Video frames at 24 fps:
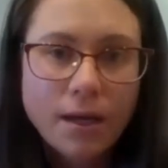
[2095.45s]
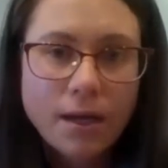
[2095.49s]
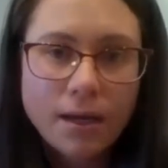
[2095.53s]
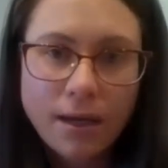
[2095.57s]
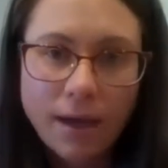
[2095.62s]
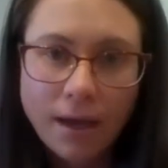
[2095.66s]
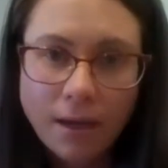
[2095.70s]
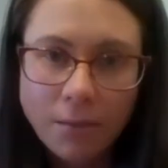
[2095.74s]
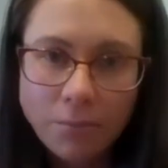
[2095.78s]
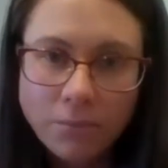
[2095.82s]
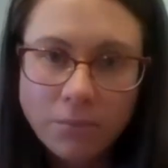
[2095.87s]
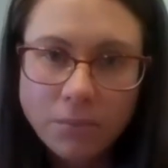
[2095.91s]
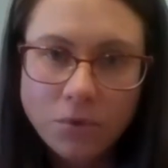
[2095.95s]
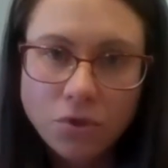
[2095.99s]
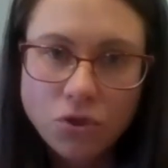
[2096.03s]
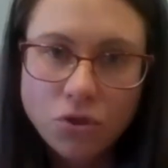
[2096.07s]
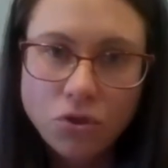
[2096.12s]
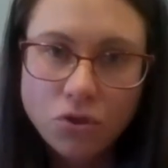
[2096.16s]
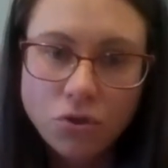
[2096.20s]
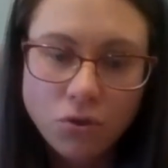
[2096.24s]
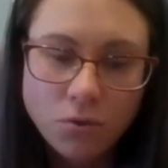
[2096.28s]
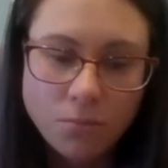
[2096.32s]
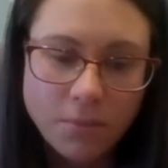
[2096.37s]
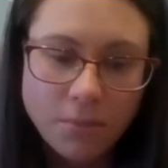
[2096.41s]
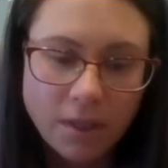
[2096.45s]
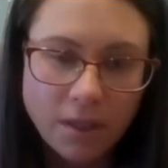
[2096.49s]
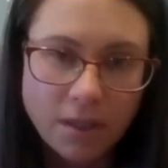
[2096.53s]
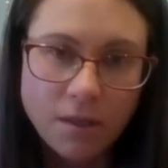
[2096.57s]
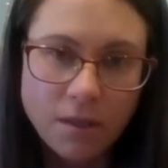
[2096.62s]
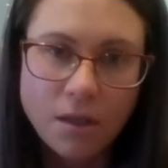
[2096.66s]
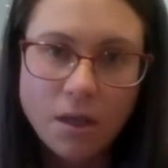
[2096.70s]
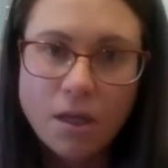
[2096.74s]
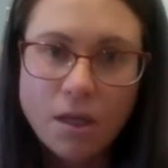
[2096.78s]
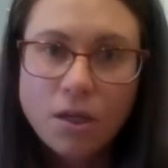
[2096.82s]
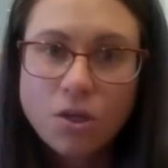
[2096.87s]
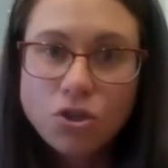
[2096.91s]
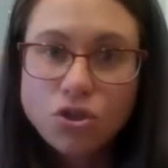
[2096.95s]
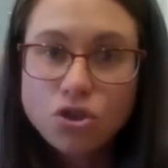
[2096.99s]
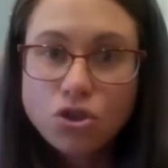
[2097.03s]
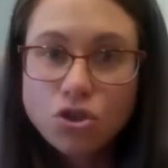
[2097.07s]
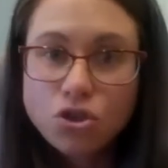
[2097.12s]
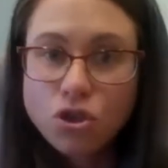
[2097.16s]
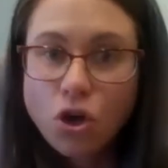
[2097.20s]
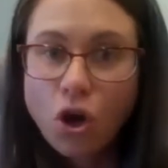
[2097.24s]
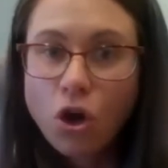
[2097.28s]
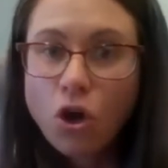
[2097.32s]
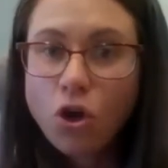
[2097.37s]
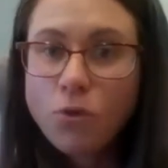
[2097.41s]
come to me,
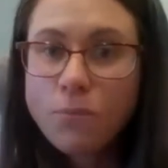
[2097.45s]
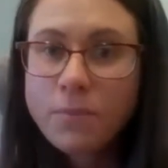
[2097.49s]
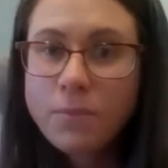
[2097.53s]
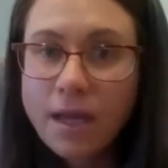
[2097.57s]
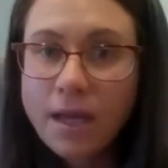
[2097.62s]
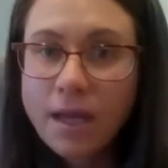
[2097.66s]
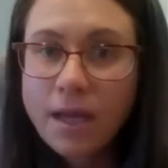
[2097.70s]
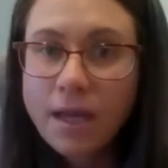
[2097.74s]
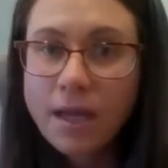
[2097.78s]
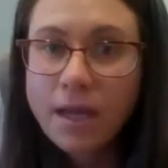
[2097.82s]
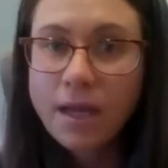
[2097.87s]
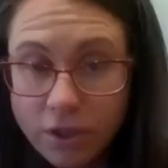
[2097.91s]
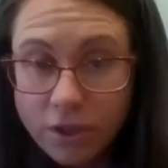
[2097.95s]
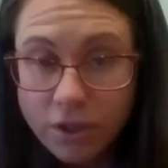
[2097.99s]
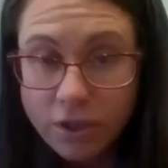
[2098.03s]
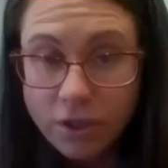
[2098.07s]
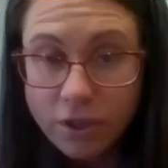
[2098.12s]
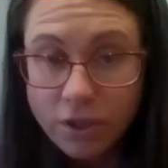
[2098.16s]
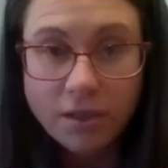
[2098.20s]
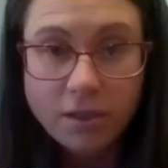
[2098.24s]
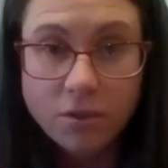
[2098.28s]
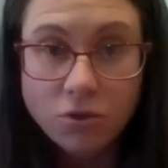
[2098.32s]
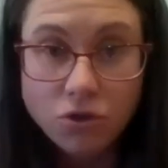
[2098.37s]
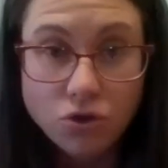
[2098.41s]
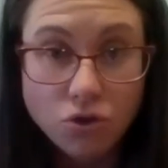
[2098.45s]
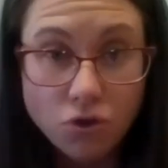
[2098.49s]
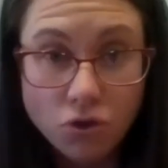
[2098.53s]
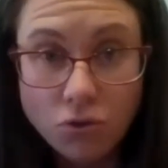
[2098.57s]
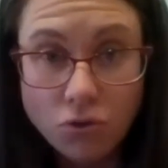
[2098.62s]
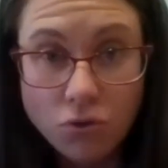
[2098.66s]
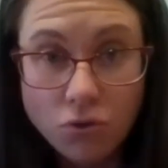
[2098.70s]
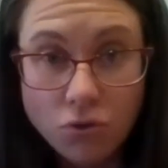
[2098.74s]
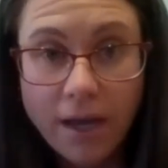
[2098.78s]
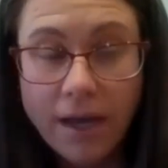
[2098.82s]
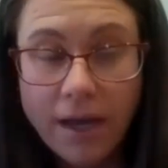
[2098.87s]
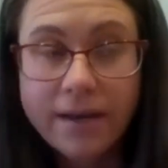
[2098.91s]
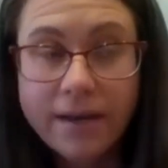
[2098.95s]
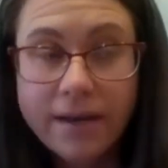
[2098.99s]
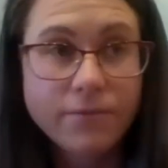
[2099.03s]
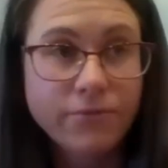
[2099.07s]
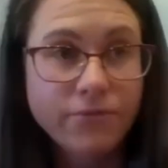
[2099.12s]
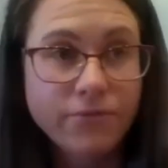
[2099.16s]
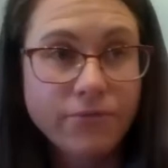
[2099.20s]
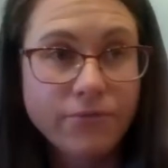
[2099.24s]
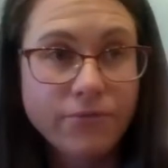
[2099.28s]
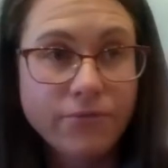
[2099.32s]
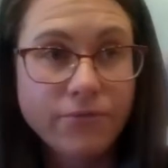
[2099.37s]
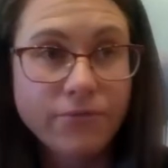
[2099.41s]
show me as you would do at
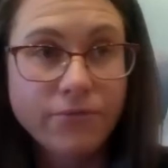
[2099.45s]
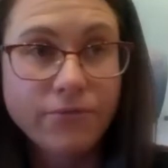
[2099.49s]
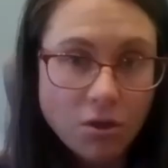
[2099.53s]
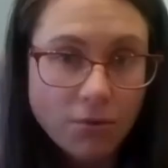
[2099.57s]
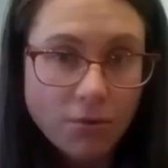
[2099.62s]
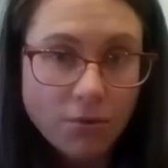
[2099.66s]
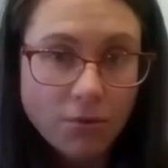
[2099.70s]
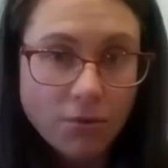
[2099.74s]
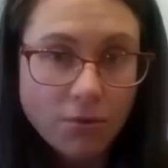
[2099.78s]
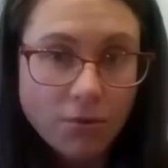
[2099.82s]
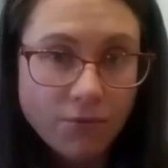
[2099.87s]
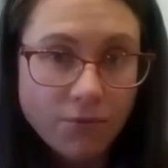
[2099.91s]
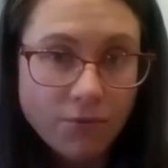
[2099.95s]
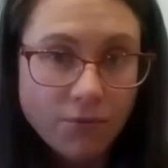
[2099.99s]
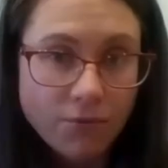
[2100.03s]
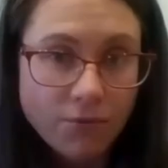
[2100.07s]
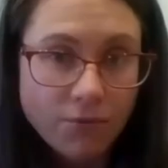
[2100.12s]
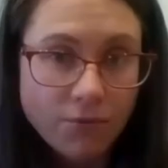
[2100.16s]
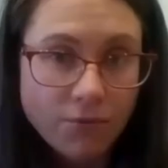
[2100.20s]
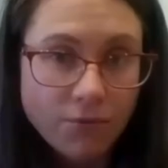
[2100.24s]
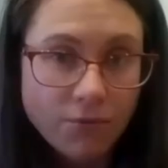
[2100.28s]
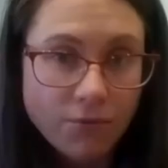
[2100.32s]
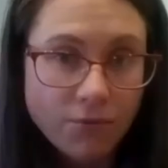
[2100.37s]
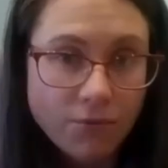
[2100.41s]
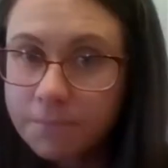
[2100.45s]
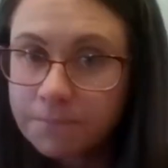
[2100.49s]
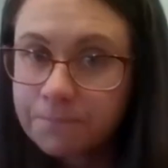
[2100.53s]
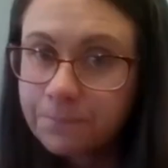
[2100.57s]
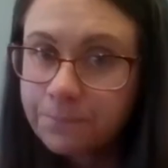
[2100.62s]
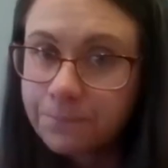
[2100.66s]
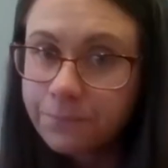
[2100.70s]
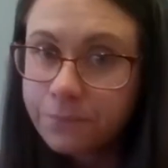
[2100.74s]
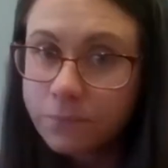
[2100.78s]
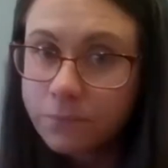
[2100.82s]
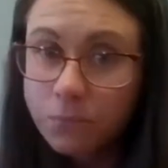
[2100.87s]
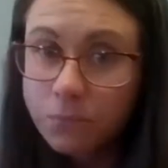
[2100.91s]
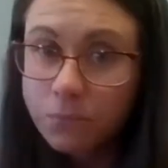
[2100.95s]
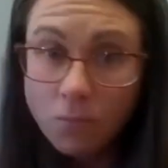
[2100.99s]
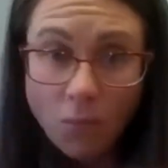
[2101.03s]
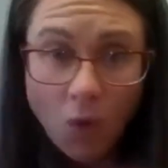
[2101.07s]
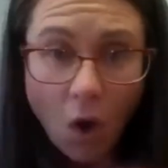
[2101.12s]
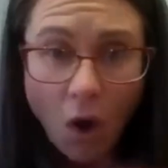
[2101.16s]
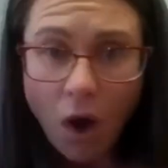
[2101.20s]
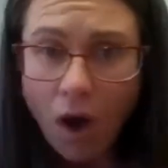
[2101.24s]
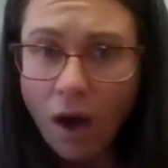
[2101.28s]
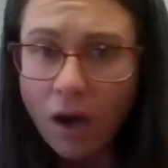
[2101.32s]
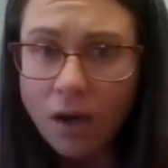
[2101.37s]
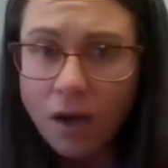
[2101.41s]
a first meeting of creditors
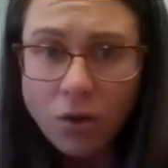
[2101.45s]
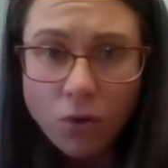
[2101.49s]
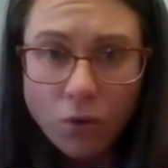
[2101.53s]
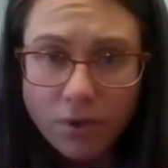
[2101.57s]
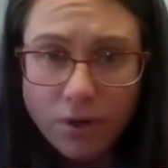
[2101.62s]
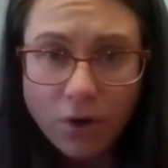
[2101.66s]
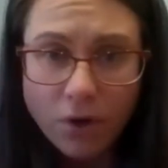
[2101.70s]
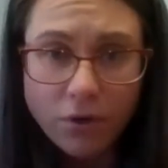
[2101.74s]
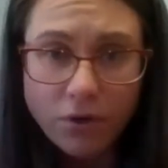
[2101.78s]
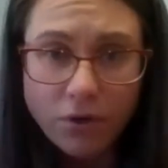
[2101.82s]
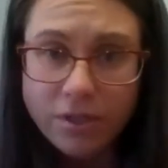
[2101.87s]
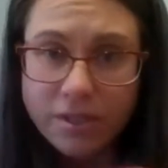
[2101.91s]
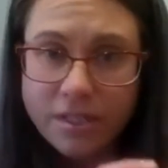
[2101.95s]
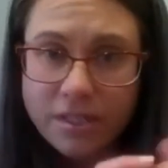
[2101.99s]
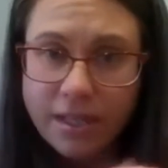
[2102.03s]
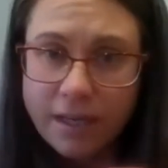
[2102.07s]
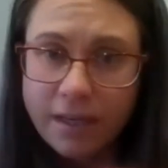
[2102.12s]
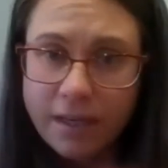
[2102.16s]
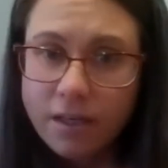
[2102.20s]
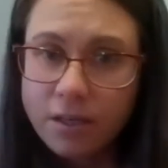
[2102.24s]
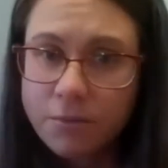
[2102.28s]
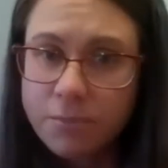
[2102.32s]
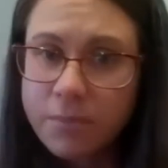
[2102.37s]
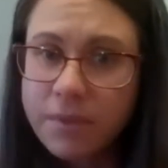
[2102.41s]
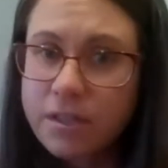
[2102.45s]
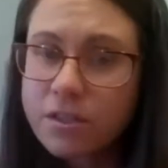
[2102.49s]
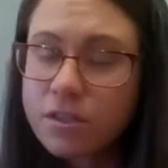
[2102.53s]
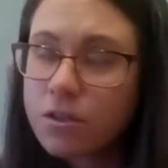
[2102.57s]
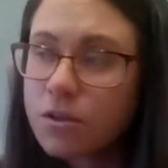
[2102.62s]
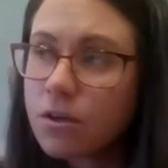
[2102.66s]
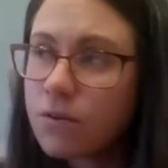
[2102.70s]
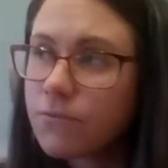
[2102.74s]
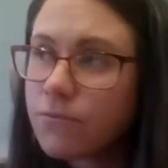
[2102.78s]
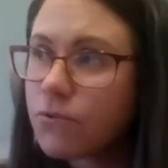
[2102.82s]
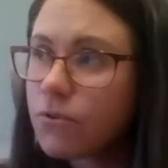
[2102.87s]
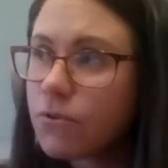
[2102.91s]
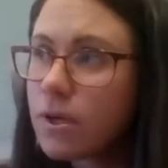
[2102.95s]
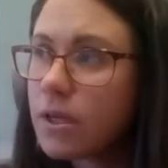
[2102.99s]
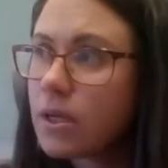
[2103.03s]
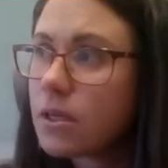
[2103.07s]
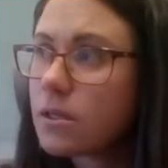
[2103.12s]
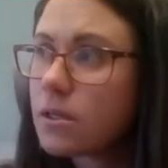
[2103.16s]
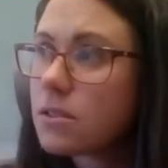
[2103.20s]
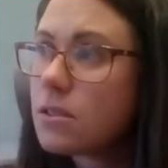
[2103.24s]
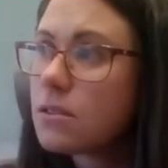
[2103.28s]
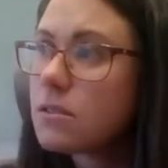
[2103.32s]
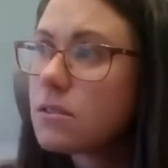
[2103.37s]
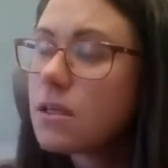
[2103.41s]
or a second meeting of
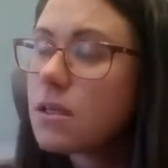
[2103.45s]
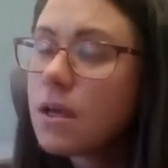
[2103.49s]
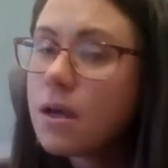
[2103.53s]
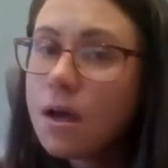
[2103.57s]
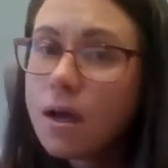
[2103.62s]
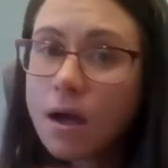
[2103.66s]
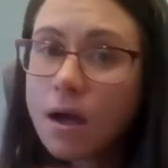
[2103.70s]
creditors,